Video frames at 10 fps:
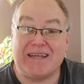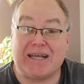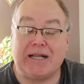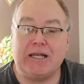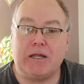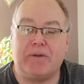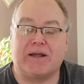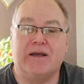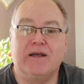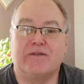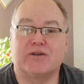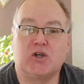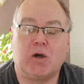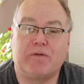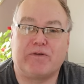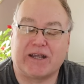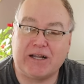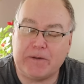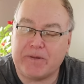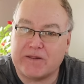You're clipping the top of
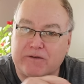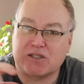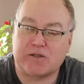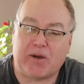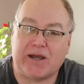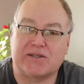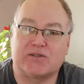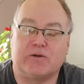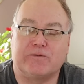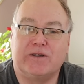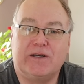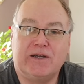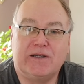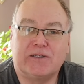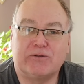it, clipping those spikes off.